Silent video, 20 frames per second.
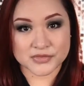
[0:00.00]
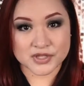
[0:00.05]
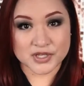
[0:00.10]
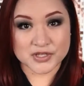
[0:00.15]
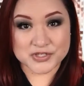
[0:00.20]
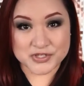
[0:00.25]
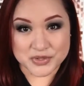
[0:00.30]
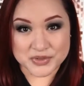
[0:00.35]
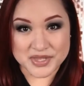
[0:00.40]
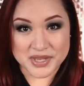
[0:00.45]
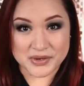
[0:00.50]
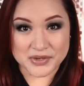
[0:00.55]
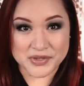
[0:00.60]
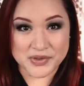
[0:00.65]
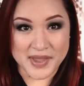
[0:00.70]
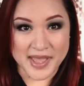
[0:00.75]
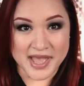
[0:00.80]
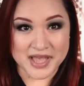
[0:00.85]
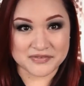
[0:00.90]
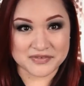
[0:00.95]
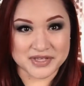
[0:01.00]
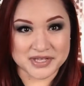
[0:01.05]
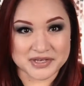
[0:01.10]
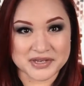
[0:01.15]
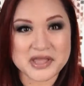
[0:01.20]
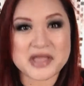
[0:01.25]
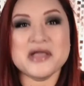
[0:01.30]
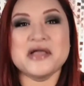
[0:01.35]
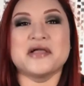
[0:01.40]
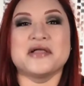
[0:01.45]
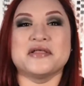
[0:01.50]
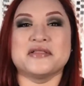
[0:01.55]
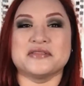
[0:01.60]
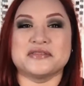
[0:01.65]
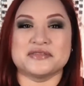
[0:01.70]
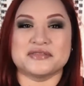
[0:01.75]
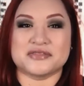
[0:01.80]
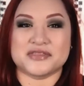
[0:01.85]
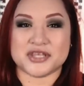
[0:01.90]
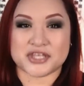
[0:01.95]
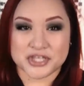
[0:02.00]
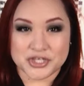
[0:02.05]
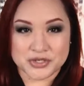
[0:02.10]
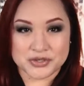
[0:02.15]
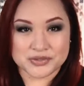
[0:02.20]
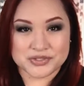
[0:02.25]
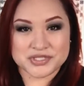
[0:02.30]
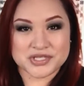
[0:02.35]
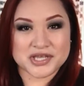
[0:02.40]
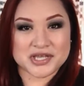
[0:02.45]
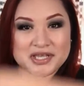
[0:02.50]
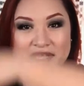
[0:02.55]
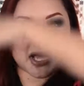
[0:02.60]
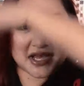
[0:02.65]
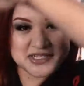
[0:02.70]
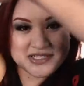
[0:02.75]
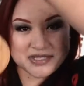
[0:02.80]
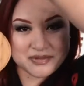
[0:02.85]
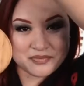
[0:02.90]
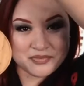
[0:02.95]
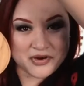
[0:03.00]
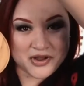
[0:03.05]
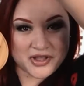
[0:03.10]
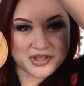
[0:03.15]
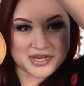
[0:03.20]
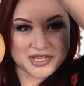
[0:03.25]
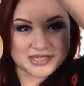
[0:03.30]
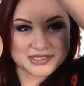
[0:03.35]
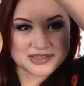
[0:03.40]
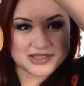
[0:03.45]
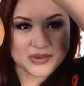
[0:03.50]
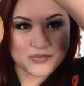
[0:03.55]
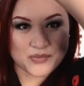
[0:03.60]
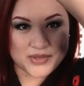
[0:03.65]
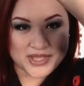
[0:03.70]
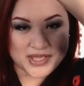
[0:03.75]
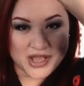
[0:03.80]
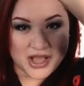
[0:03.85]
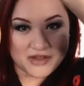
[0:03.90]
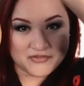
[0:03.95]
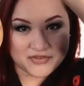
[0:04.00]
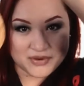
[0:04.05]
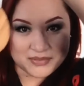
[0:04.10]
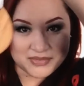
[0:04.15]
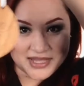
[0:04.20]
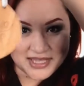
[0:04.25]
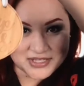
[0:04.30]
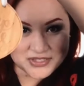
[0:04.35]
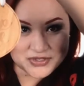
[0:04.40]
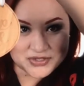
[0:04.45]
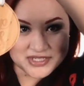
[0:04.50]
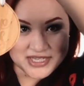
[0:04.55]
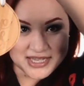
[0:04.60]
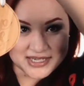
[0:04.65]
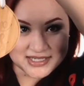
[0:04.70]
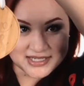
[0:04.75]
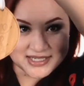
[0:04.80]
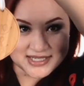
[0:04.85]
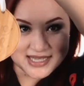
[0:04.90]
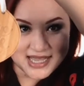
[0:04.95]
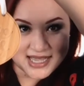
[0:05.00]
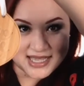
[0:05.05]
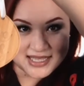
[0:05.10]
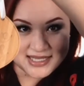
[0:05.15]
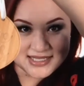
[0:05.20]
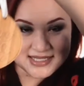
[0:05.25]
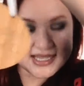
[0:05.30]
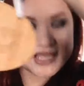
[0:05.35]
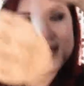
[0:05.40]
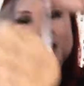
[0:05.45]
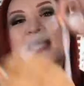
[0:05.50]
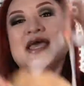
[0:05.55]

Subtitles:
So there you have it, the cute custom product that we got from Laser Tech Designs.